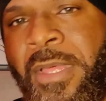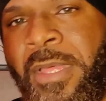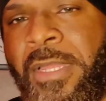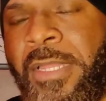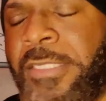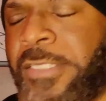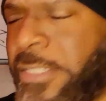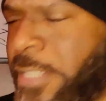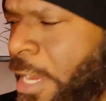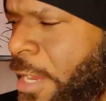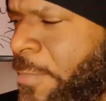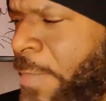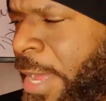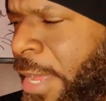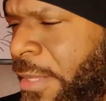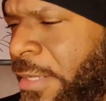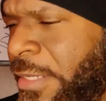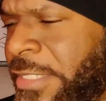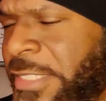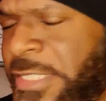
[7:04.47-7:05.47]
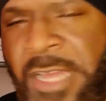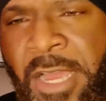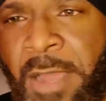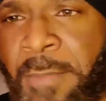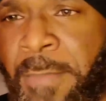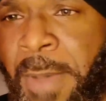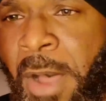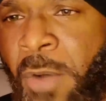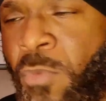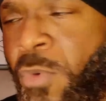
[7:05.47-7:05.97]
let's talk
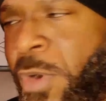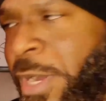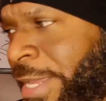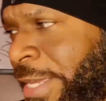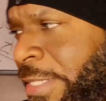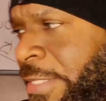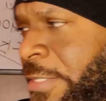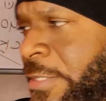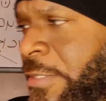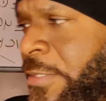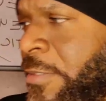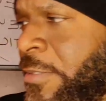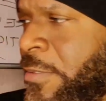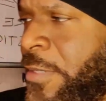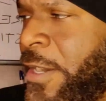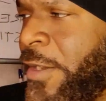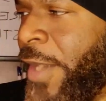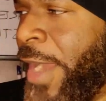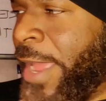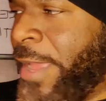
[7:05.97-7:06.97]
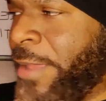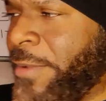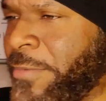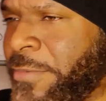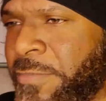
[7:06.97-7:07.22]
about what is. All right.